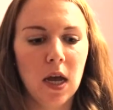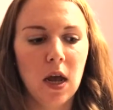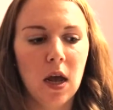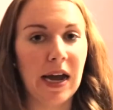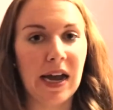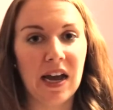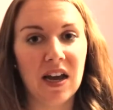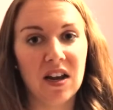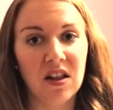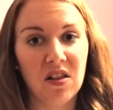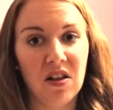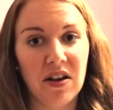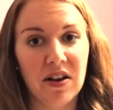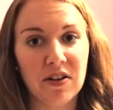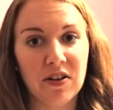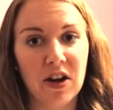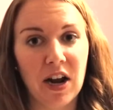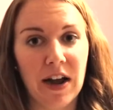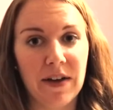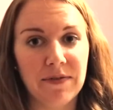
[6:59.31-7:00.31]
I had a lot
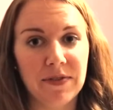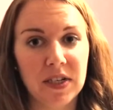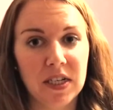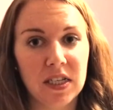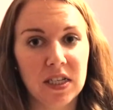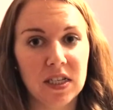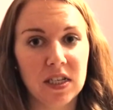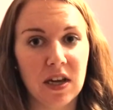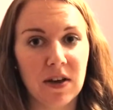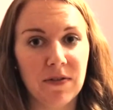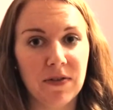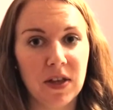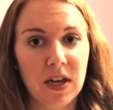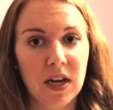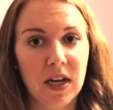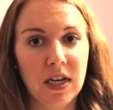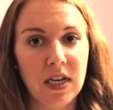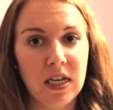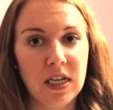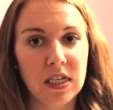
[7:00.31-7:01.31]
of crafting stuff that
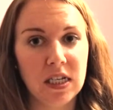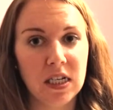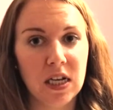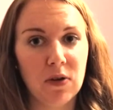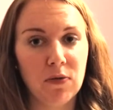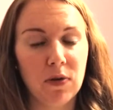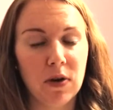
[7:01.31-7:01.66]
I need to get